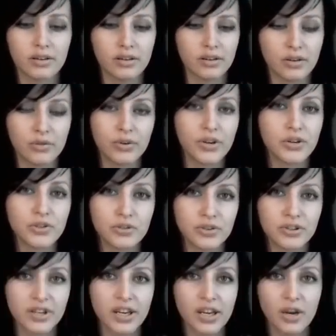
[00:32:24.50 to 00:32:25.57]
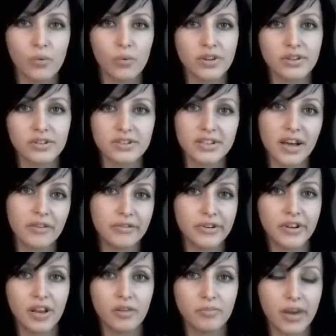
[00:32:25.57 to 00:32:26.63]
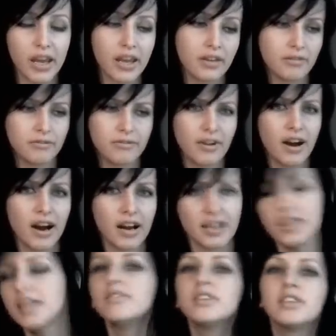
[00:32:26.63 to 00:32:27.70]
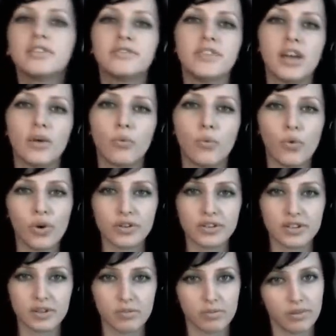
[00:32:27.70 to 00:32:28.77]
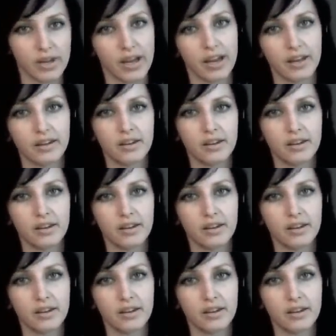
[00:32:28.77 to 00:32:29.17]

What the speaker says: creatures with suffering and pain, fine, even if that was the plan,